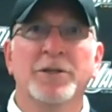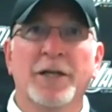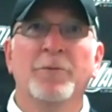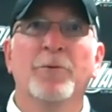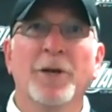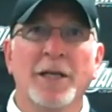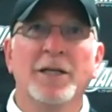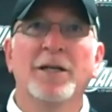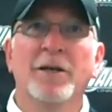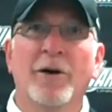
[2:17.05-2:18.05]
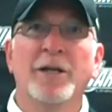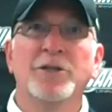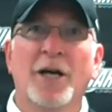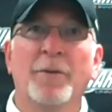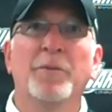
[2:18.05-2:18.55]
because they really did a
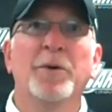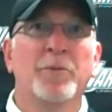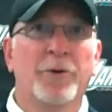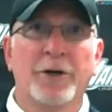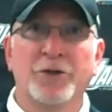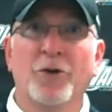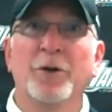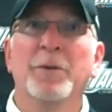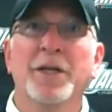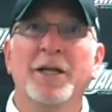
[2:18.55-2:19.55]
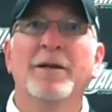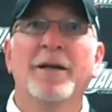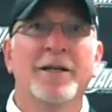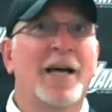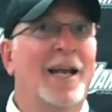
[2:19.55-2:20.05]
great job of putting pressure on him and then
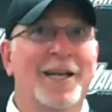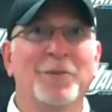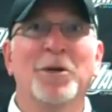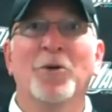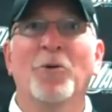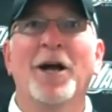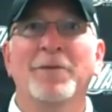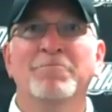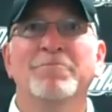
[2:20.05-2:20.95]
not letting him get away.